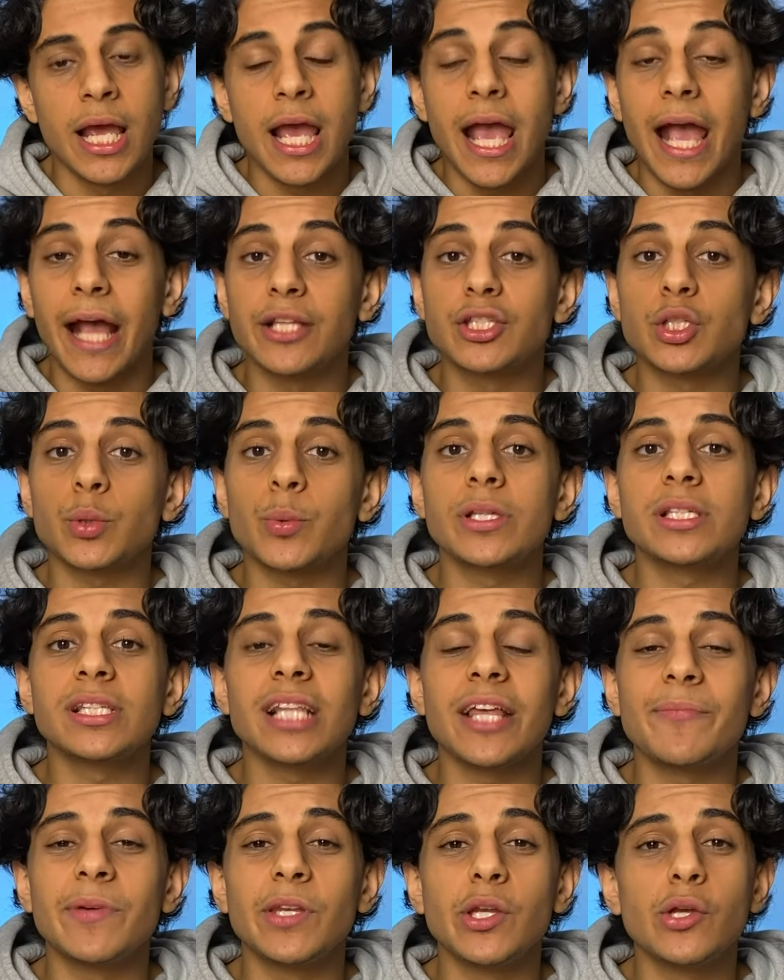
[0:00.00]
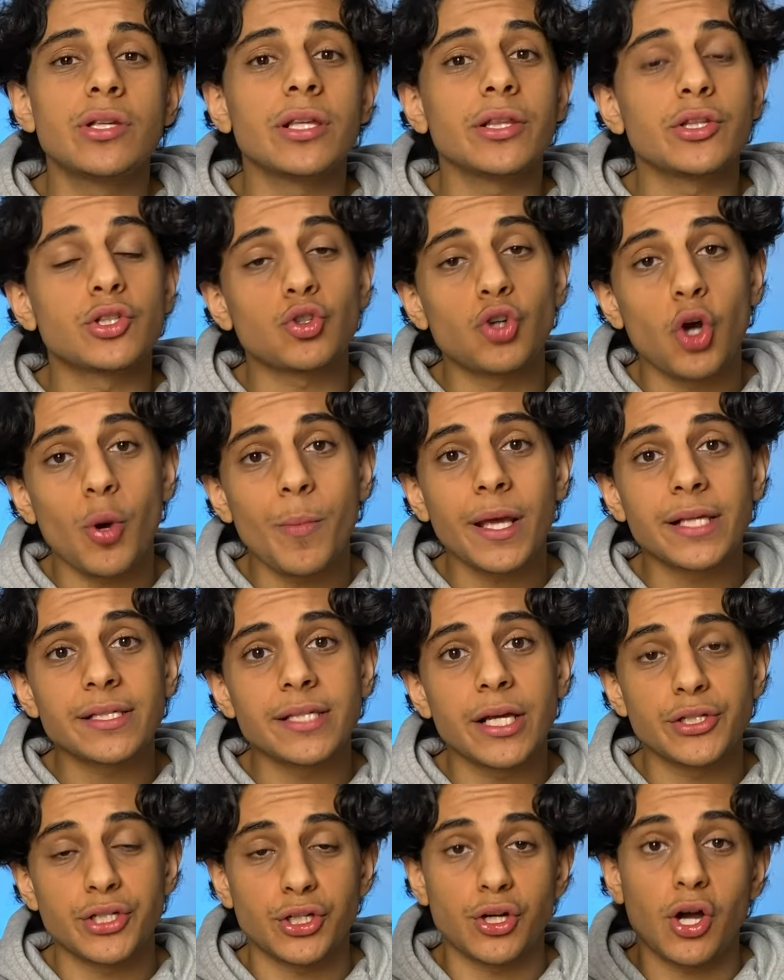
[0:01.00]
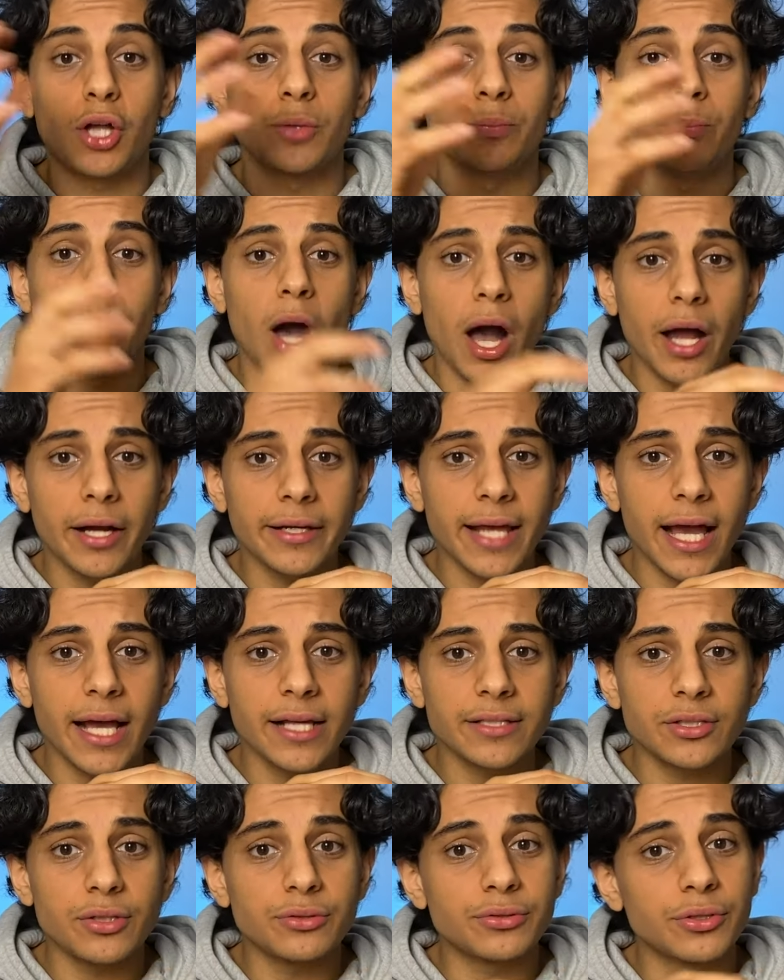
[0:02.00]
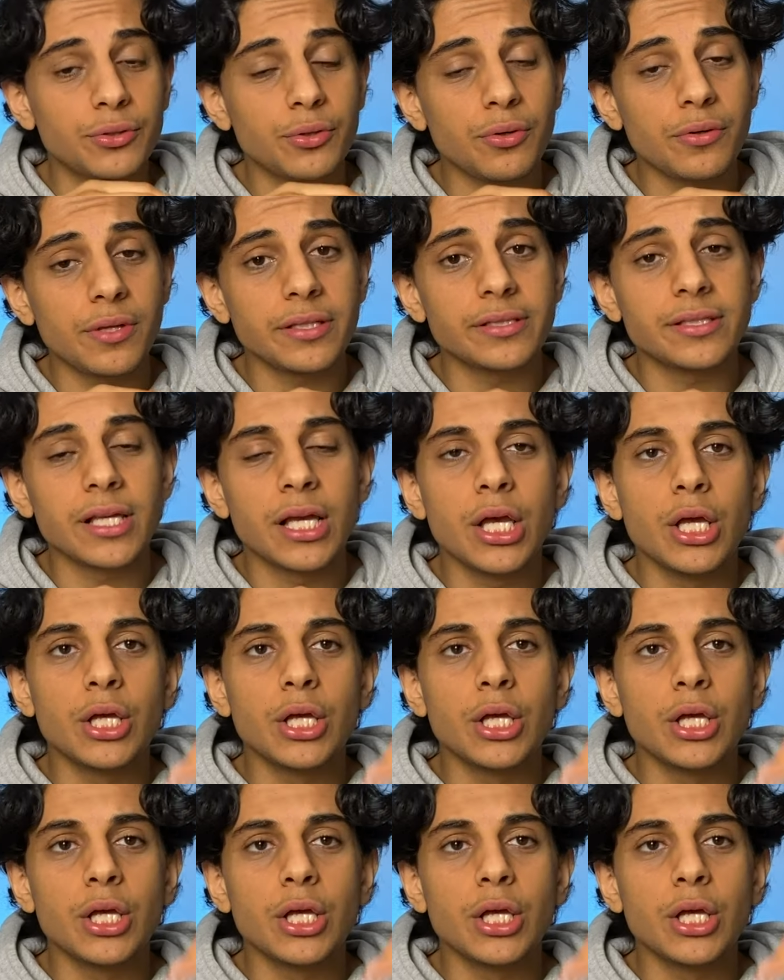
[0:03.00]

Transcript: And so recently I've been using this Chrome extension called Podcastle to do this.